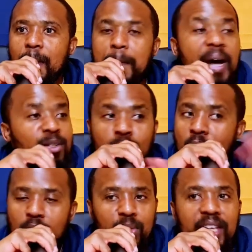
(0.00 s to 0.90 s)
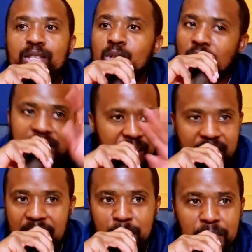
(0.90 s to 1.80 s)
But no, it's not the
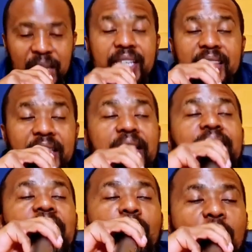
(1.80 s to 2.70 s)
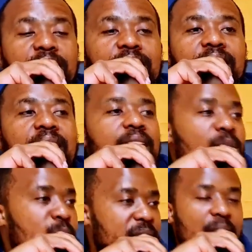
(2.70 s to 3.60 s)
same. It's still the what?
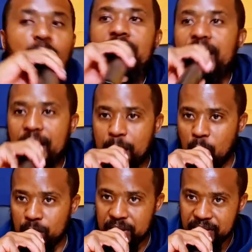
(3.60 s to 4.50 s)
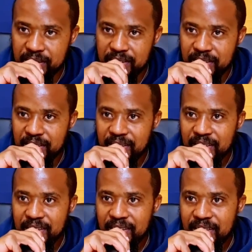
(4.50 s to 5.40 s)
You're still on nigger mode.
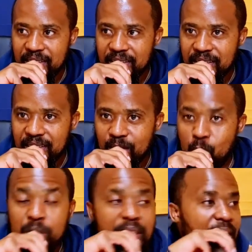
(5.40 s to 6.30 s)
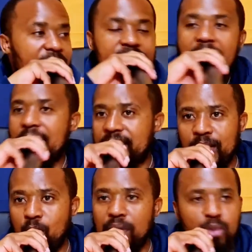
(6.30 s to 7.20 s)
You're still a dark.
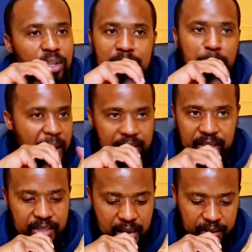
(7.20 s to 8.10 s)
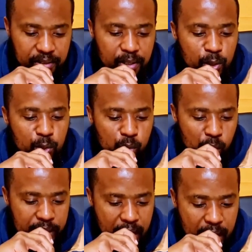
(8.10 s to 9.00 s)
You have not repented yet.
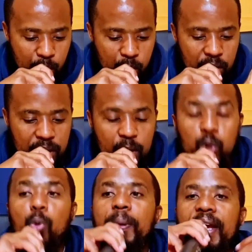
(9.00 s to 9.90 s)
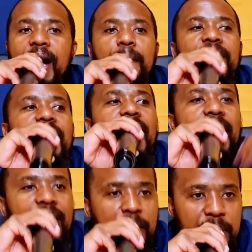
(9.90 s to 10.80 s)
So now you become an
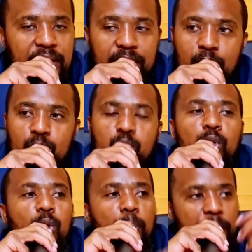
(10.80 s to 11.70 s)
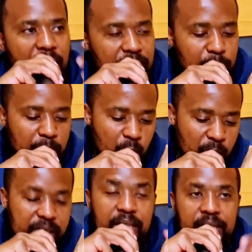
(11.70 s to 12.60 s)
enemy to your brother
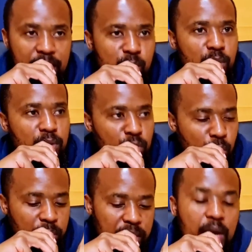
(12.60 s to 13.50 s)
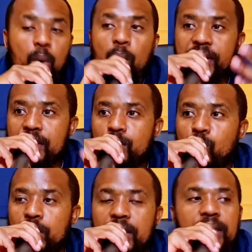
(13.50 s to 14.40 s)
because he tells you the truth. What is the
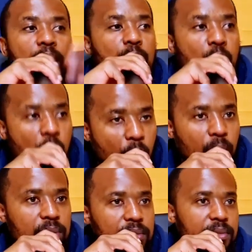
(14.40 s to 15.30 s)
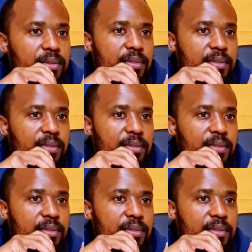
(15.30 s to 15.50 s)
truth? The law.